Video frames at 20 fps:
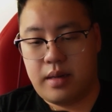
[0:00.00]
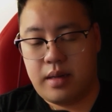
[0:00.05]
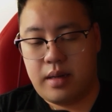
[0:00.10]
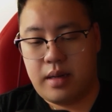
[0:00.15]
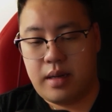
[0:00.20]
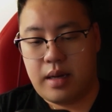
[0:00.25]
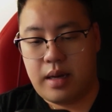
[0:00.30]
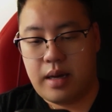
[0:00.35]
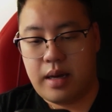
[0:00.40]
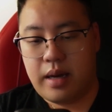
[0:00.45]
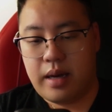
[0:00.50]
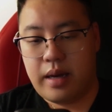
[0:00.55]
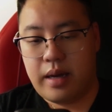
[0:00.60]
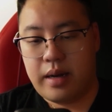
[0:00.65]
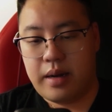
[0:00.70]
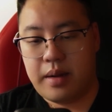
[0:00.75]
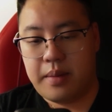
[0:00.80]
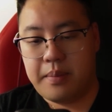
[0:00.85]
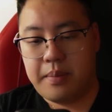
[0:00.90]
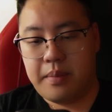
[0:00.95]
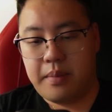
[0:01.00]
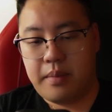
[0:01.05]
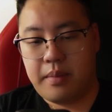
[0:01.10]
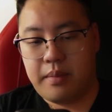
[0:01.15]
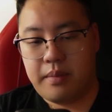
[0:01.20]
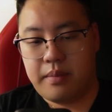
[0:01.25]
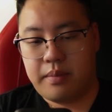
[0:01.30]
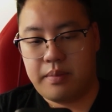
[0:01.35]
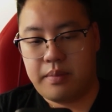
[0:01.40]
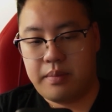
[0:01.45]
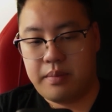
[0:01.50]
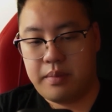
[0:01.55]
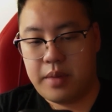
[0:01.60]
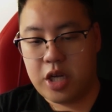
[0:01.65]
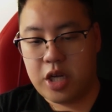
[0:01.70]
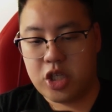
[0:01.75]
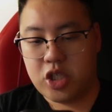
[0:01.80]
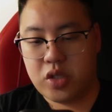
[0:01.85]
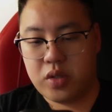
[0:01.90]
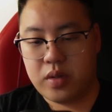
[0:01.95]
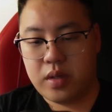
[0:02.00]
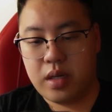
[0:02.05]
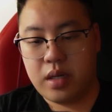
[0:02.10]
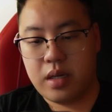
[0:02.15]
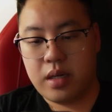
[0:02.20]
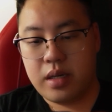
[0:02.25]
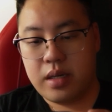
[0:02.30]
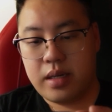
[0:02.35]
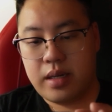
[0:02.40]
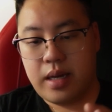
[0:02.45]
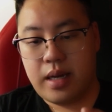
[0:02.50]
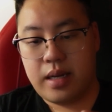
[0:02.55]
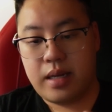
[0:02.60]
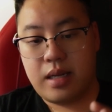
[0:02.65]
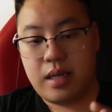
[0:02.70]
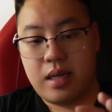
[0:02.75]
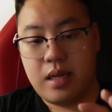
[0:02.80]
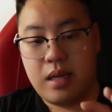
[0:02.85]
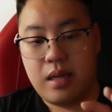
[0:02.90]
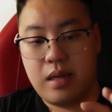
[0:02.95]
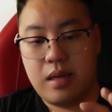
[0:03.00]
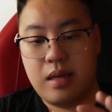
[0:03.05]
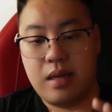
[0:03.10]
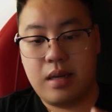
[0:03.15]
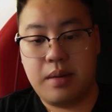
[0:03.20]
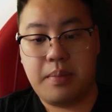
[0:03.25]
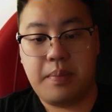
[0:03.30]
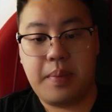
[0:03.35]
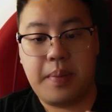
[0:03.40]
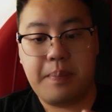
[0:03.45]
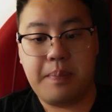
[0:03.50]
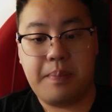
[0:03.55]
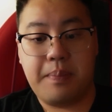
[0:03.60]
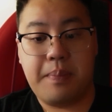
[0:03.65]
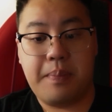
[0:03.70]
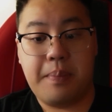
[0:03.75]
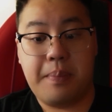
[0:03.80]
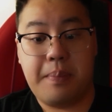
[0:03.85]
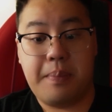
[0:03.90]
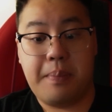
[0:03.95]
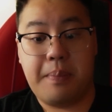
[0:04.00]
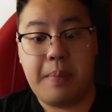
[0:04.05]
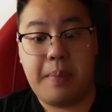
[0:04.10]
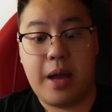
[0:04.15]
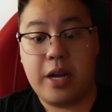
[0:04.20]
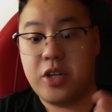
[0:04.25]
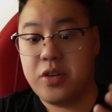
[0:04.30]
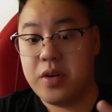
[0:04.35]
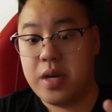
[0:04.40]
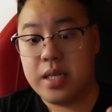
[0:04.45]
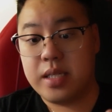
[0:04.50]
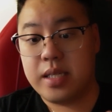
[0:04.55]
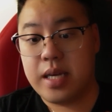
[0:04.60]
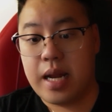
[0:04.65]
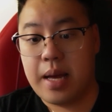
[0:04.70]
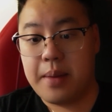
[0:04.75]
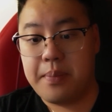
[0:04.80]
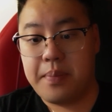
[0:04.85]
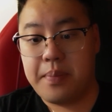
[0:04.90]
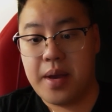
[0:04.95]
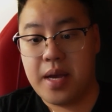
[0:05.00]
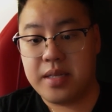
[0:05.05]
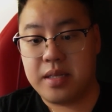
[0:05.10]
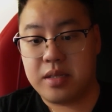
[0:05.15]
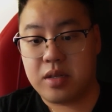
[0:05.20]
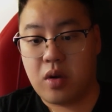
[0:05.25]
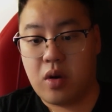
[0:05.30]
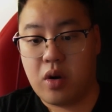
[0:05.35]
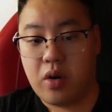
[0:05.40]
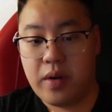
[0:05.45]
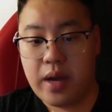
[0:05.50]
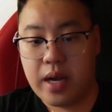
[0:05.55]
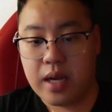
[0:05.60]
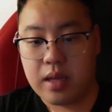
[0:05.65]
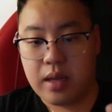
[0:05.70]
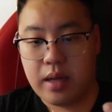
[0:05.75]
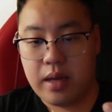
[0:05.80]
And make sure that the address that I paste is correct.